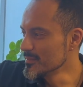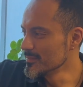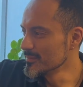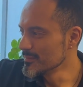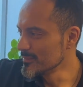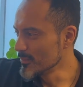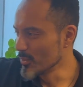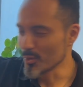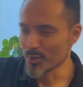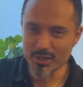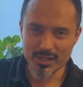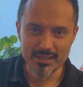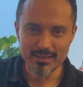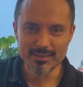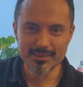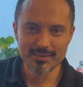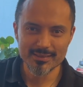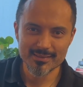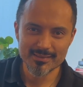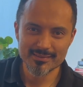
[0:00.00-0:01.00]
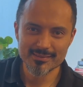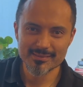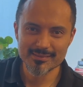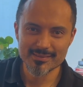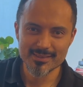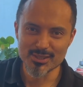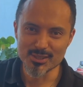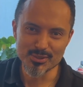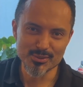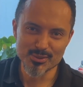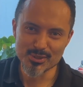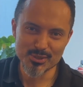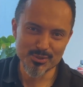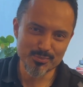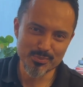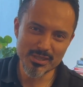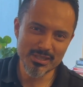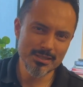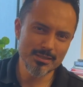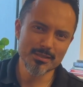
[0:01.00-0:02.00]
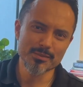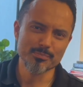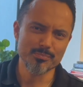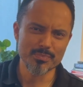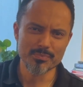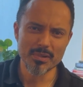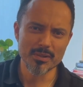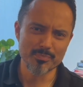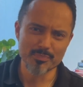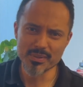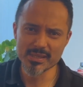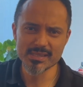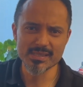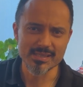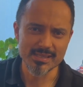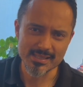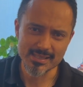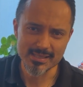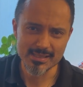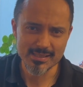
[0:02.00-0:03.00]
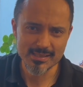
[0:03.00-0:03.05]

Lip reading: Morgan to be businessy.